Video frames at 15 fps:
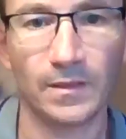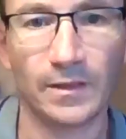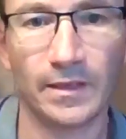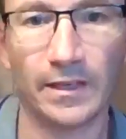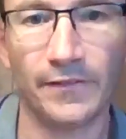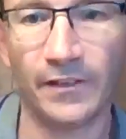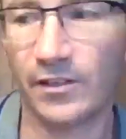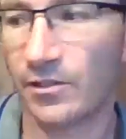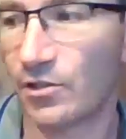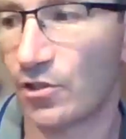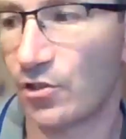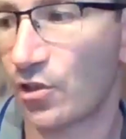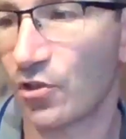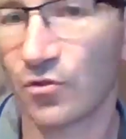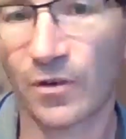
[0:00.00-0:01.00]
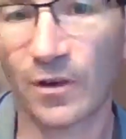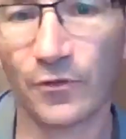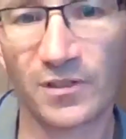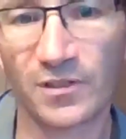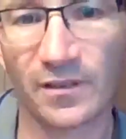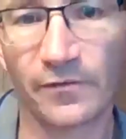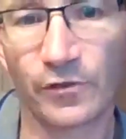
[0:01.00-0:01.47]
And I think, Josh, you have the
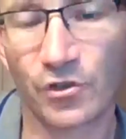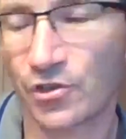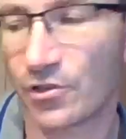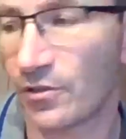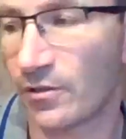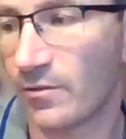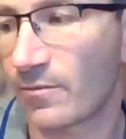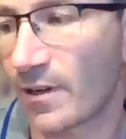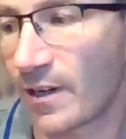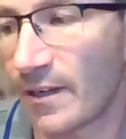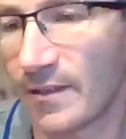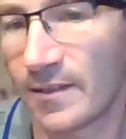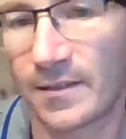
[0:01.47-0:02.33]
same version, right?